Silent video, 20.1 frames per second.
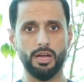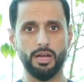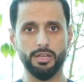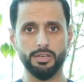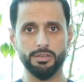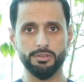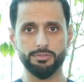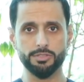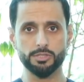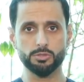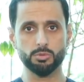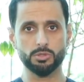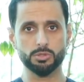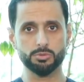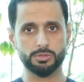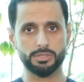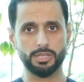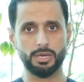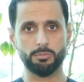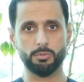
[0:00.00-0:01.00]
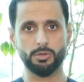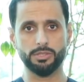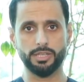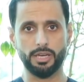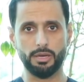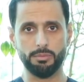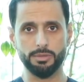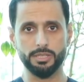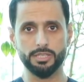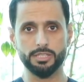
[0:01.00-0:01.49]
individuals with type 1
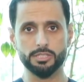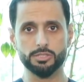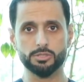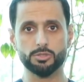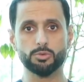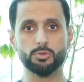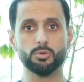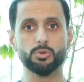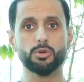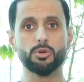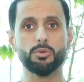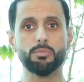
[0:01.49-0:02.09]
diabetes through